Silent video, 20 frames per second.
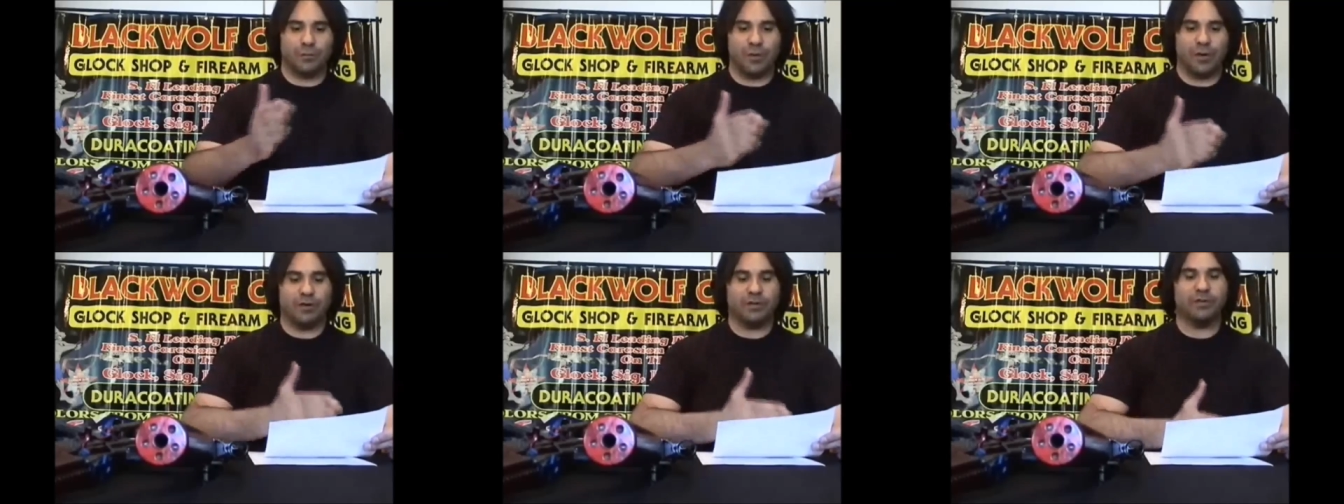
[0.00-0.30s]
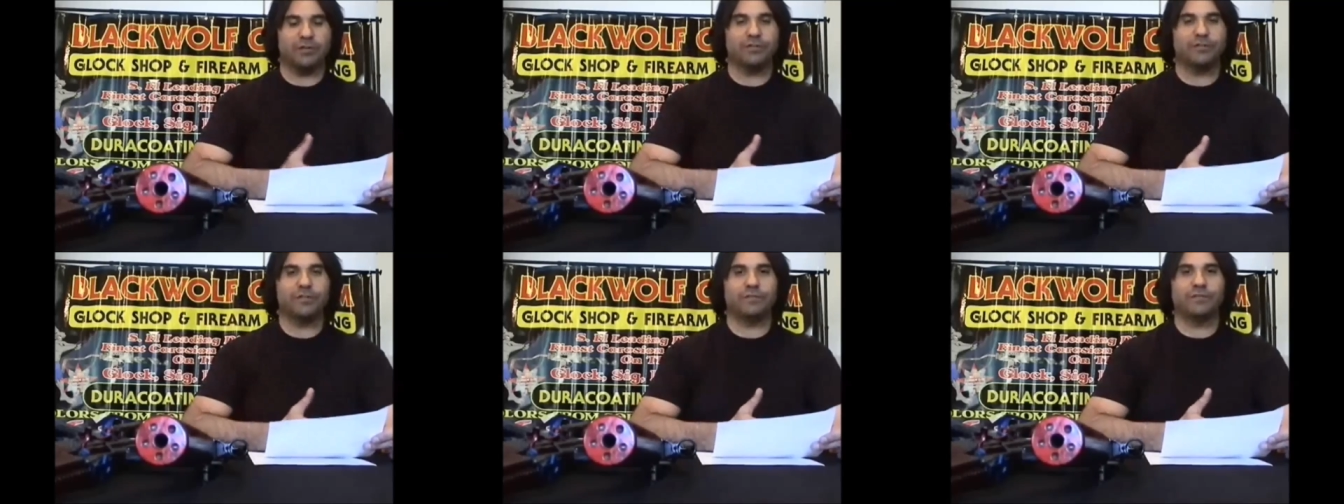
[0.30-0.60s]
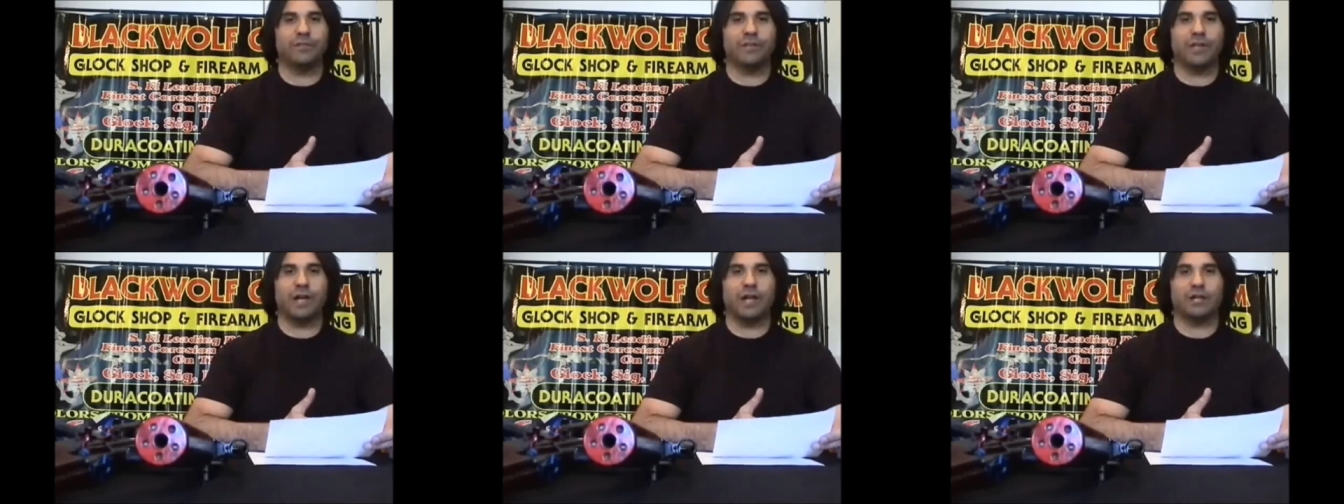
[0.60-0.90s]

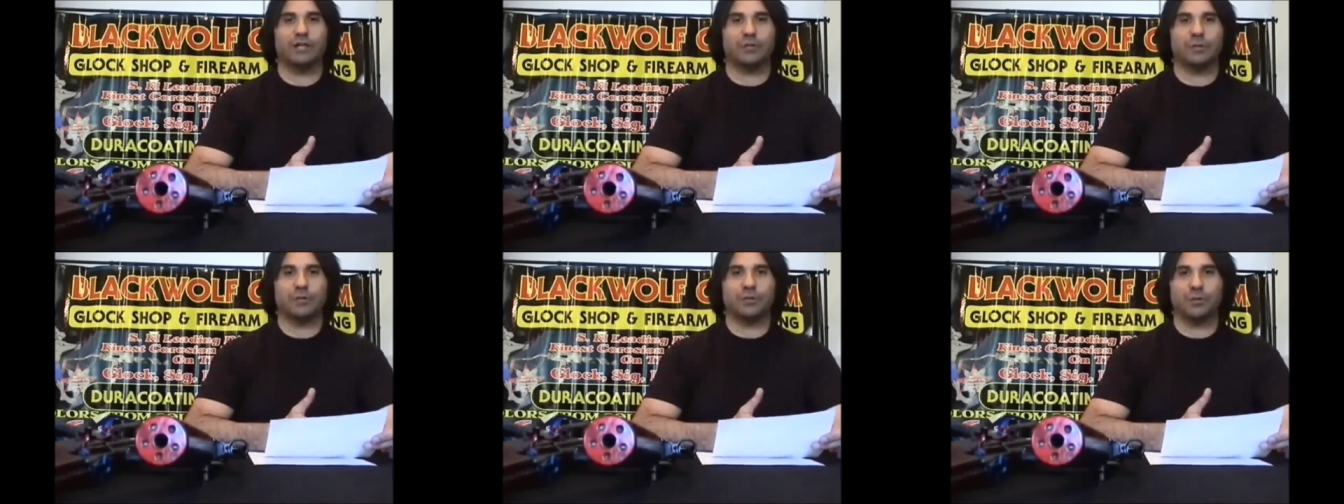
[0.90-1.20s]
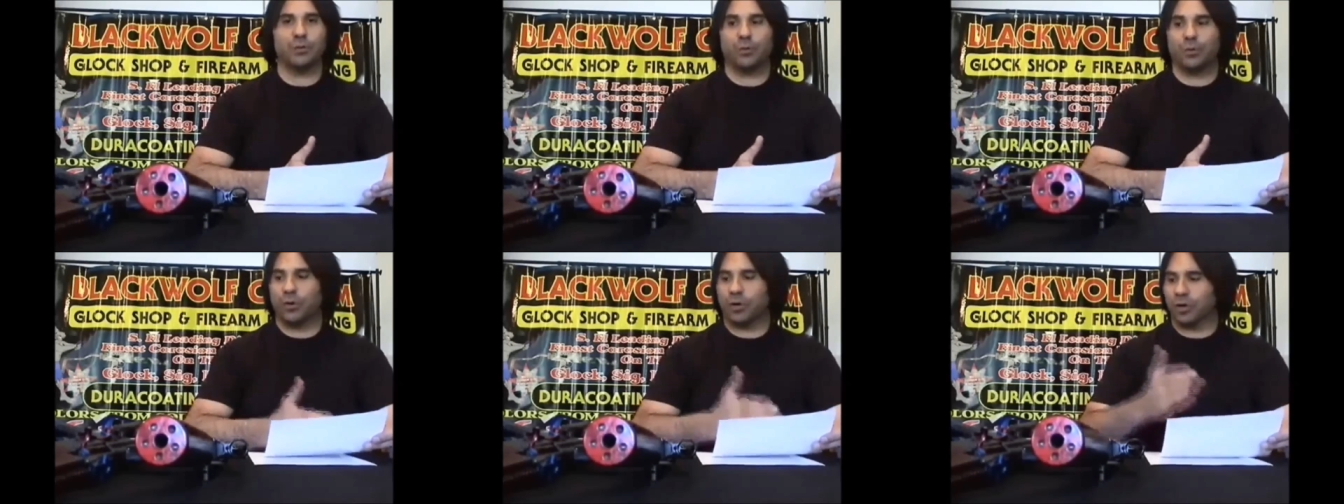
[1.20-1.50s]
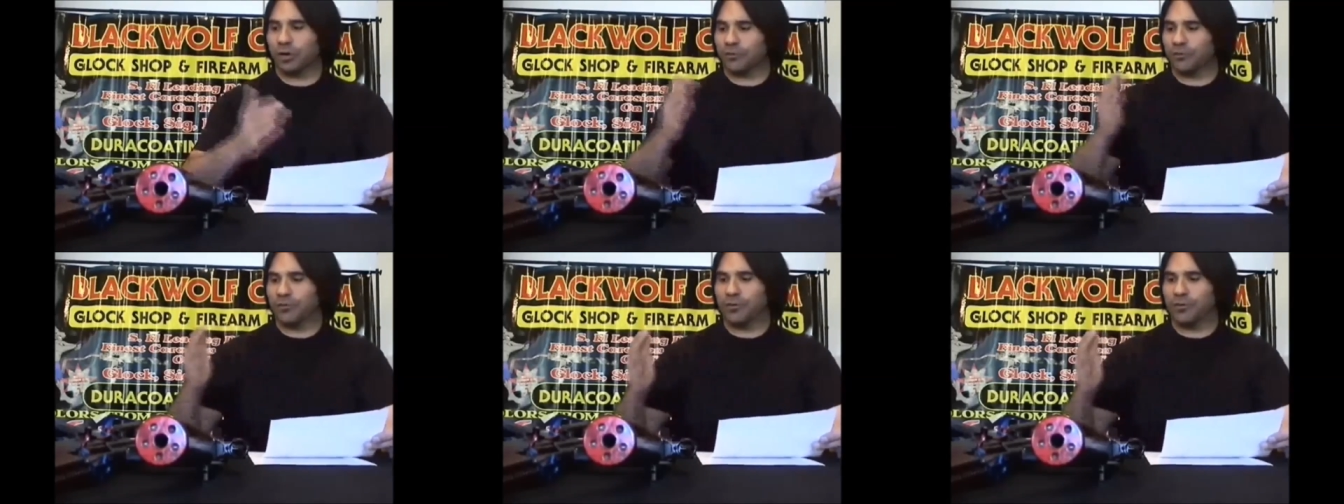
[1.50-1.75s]
$350 worth of work,